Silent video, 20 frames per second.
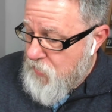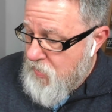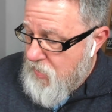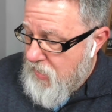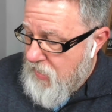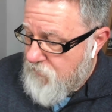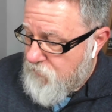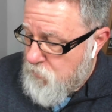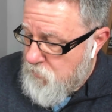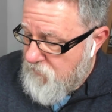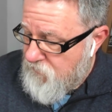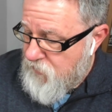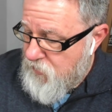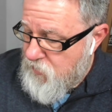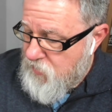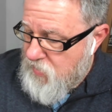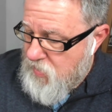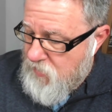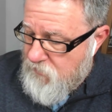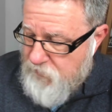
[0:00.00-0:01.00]
I have to be
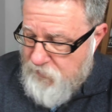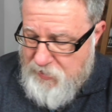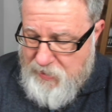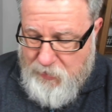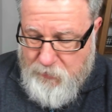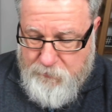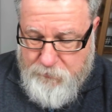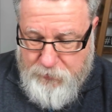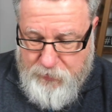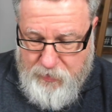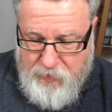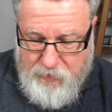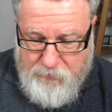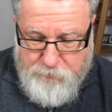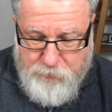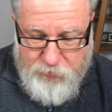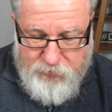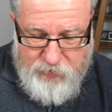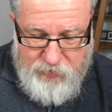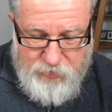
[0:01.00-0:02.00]
very careful now and
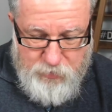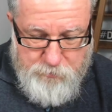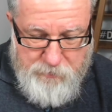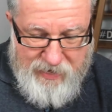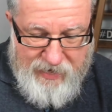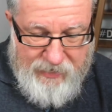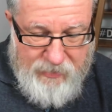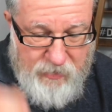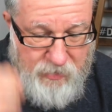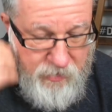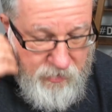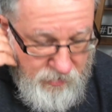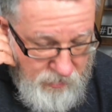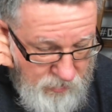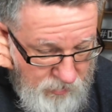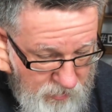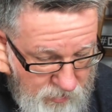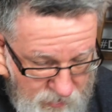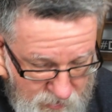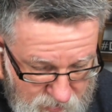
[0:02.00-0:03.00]
put these back
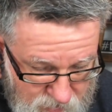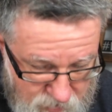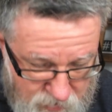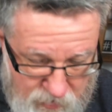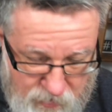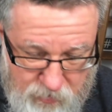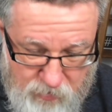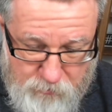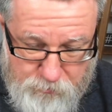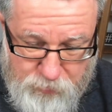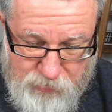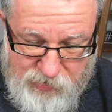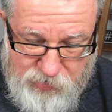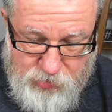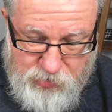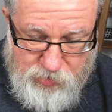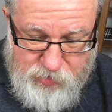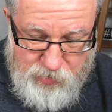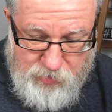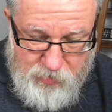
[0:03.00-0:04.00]
in the
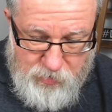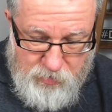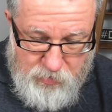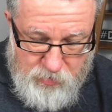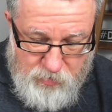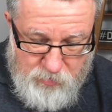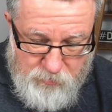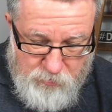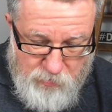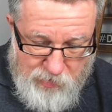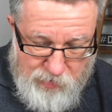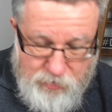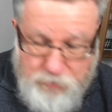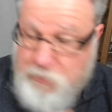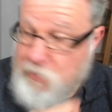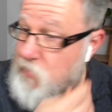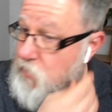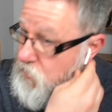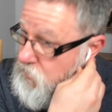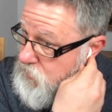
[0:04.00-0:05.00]
precious little box
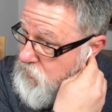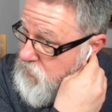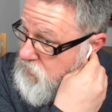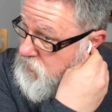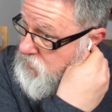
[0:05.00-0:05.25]
because